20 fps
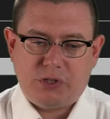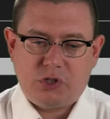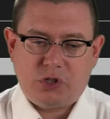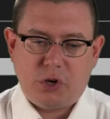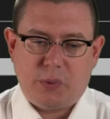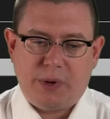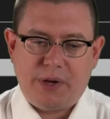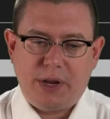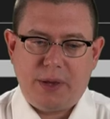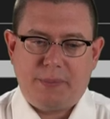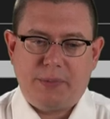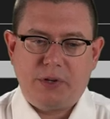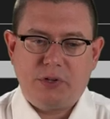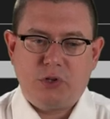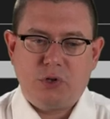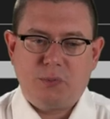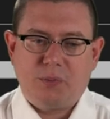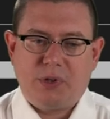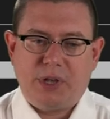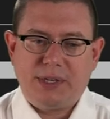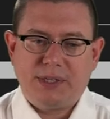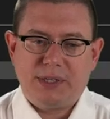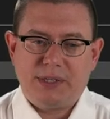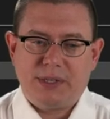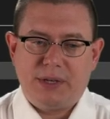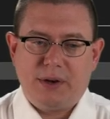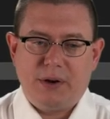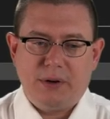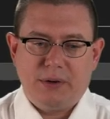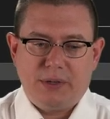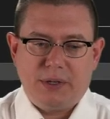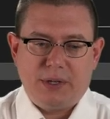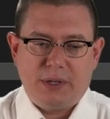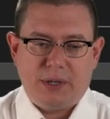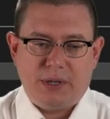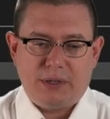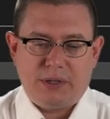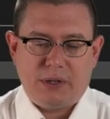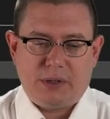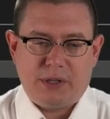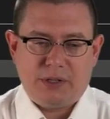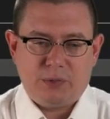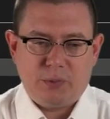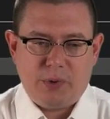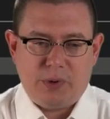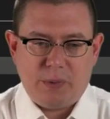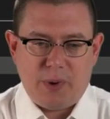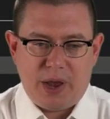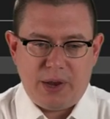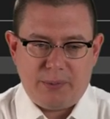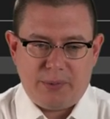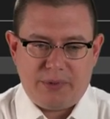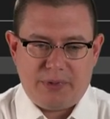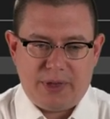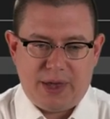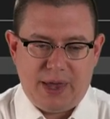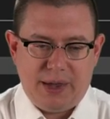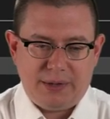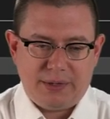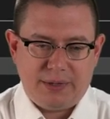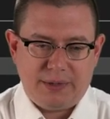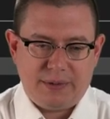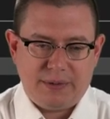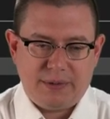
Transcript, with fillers: showing up in two places here. So let's rewrite with that.